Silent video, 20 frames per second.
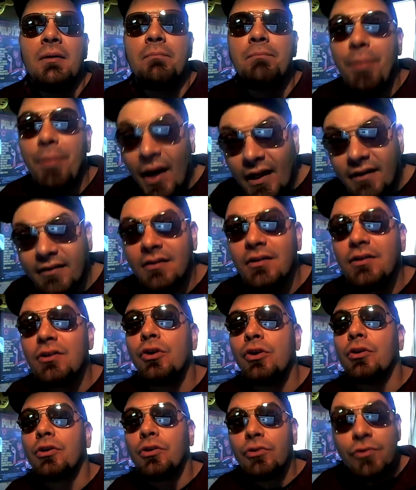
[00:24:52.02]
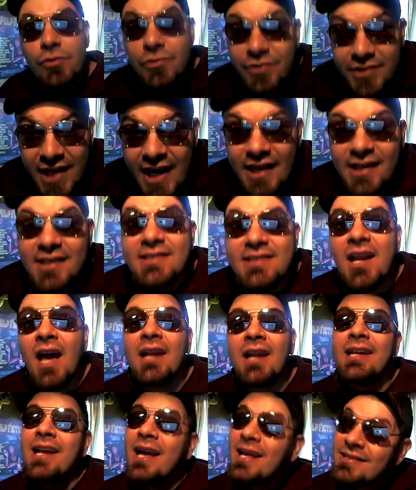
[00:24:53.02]
But your crusade is
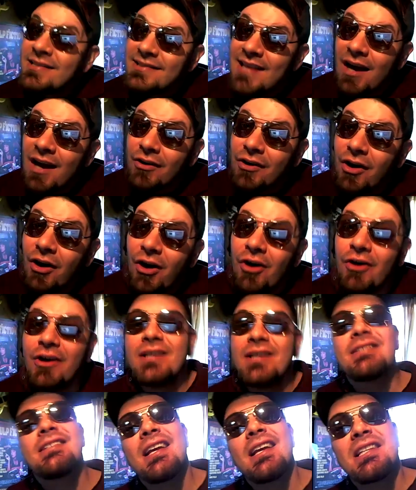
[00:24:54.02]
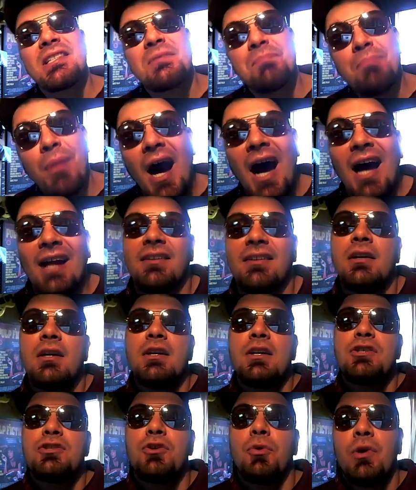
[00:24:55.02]
not against alcohol, it's against pot.
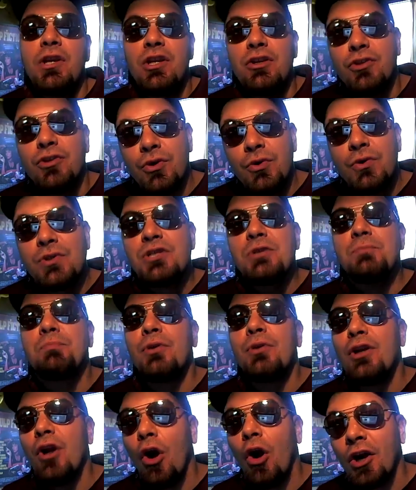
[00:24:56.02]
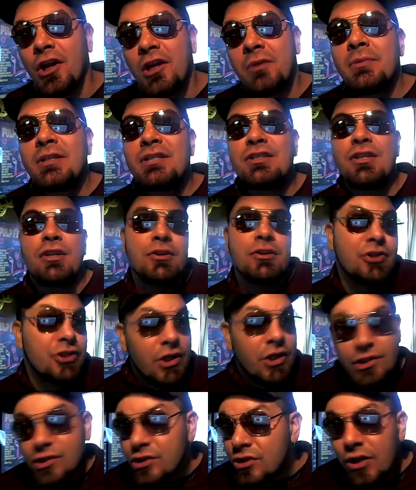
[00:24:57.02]
So what you do is you put arguments that are
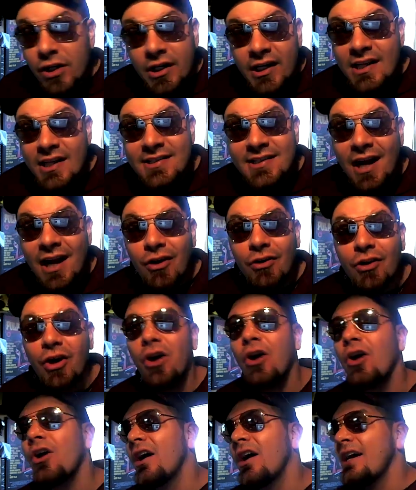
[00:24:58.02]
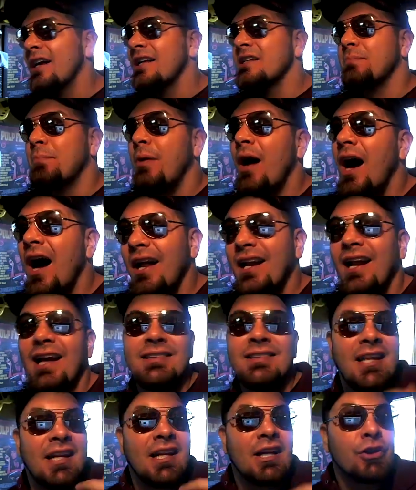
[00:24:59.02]
just as good against alcohol against pot,
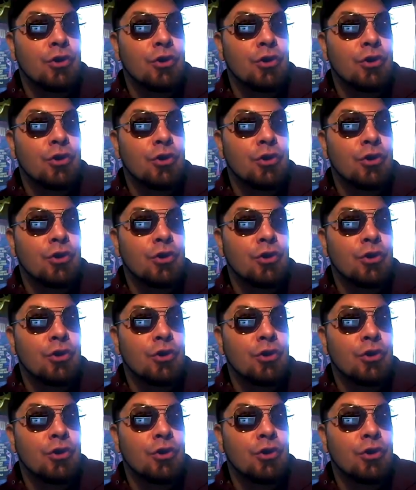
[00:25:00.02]
and then